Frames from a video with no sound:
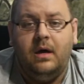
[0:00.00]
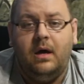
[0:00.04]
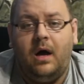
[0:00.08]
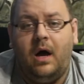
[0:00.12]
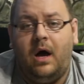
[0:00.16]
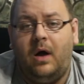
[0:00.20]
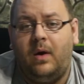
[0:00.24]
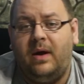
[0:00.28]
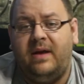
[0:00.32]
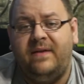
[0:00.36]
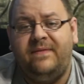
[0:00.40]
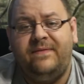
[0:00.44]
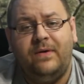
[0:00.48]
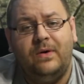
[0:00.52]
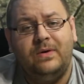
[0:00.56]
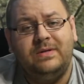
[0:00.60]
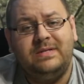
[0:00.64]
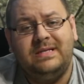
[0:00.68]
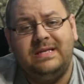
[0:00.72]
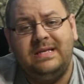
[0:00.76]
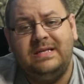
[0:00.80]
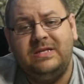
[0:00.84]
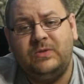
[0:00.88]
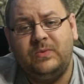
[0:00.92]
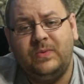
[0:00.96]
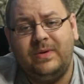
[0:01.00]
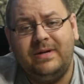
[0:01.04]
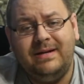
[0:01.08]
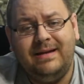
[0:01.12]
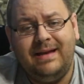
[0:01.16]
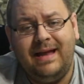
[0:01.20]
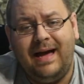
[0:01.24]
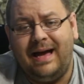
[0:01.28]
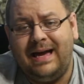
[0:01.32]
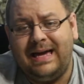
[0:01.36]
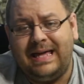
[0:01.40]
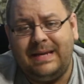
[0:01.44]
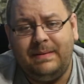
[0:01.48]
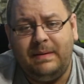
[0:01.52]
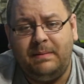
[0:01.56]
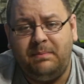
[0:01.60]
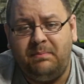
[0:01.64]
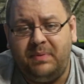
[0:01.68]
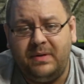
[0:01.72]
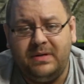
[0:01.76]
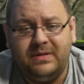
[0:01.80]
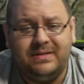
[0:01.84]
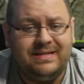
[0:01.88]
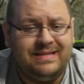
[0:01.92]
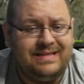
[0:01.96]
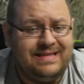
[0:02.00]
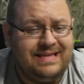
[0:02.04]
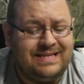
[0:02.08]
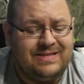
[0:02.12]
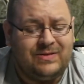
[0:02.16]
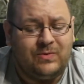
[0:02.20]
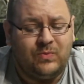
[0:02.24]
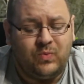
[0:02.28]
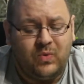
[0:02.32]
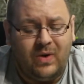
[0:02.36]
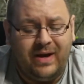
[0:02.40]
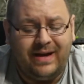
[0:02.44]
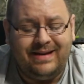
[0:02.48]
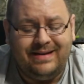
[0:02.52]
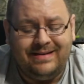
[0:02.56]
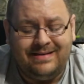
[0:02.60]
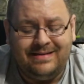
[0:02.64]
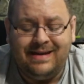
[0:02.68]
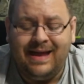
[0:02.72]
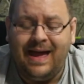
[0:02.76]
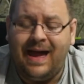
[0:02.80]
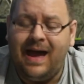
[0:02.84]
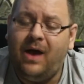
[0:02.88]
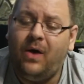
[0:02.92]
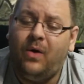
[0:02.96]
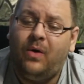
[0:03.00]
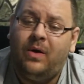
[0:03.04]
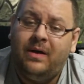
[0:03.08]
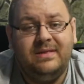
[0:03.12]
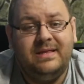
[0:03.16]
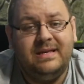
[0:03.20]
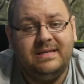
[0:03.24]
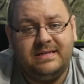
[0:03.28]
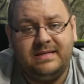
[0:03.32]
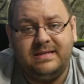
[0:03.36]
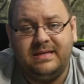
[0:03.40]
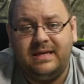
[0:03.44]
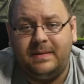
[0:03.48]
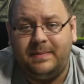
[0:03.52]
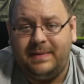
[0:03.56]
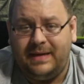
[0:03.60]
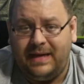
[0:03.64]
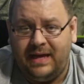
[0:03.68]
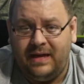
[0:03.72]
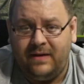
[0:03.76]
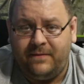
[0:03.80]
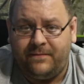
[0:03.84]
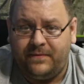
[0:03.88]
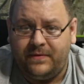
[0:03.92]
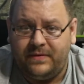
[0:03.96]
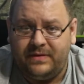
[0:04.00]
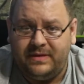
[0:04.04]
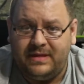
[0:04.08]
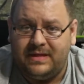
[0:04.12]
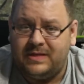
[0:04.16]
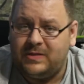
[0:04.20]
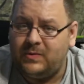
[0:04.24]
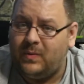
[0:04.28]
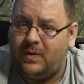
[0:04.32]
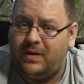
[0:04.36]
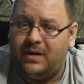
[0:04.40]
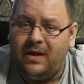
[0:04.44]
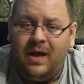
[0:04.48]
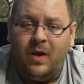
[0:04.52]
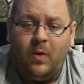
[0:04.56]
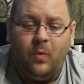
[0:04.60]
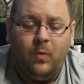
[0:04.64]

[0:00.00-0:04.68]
Alright folks, since we're not going to be building this right now, this is going to be it for this one.